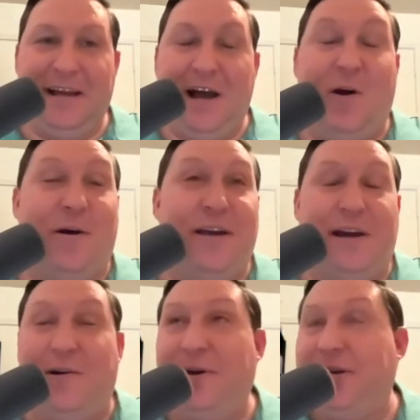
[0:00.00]
Oh,
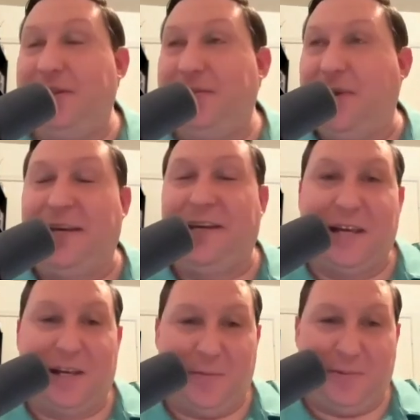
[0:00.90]
I get
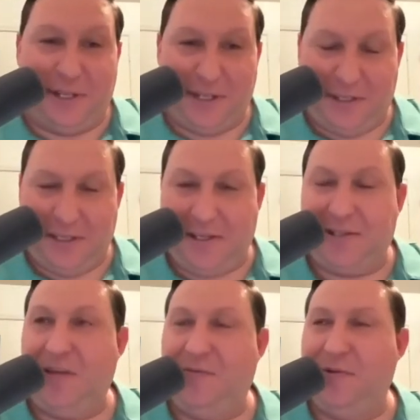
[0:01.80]
that completely
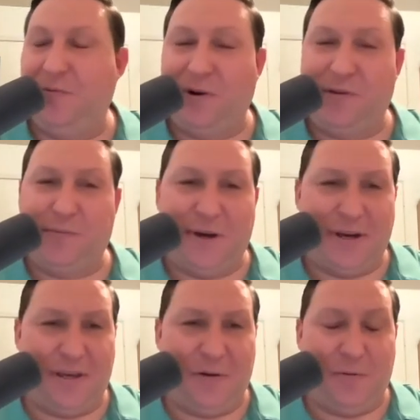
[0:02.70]
because even with
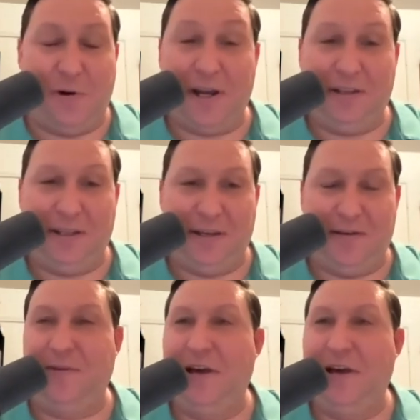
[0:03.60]
my where I live,